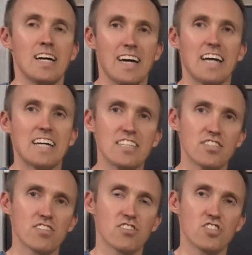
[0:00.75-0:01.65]
Hey guys,
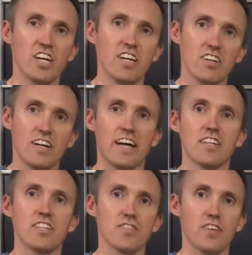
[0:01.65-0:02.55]
Dr. J here, and
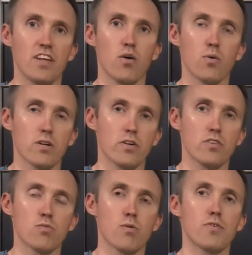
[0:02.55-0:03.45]
in this video we're going
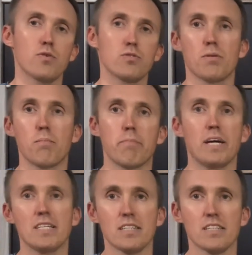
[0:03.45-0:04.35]
to review some
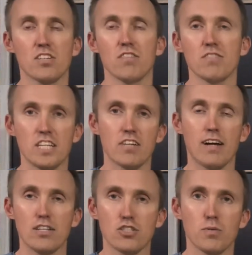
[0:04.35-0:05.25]
basics of linear
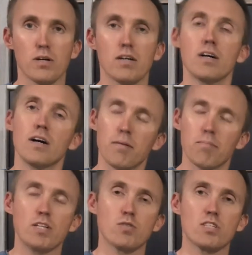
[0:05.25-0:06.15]
algebra,
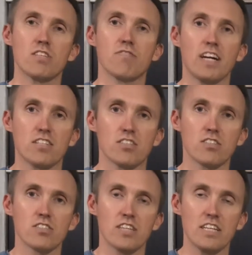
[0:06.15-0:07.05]
matrix and
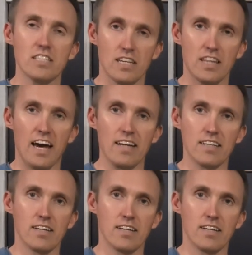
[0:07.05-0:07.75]
vectors, things like that.